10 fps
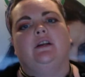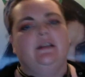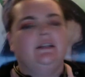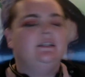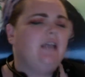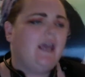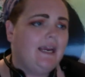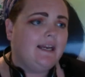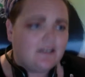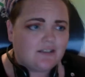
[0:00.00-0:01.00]

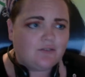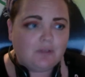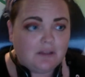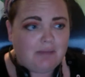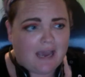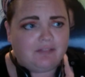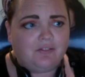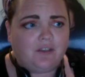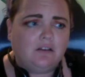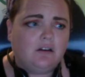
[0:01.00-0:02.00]
Heat is a really bad
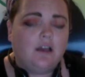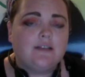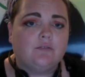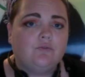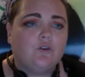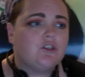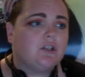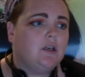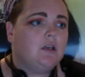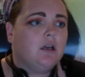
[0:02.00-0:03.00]
thing, guys.
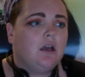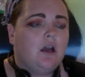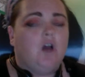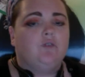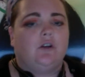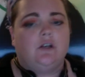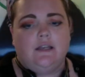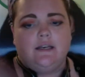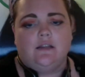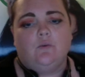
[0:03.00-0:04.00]
Unfortunately, I've got a
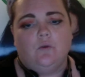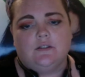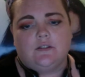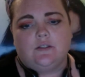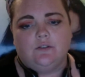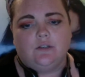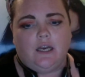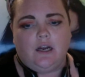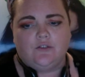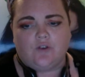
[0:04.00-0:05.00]
lady that wants to
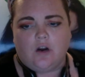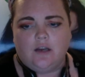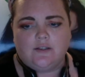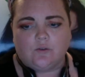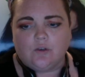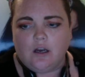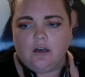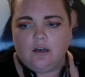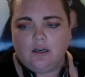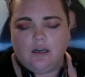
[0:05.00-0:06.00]
get a dry
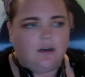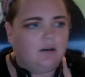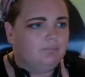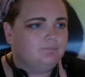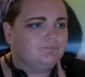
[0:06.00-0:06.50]
sauna. I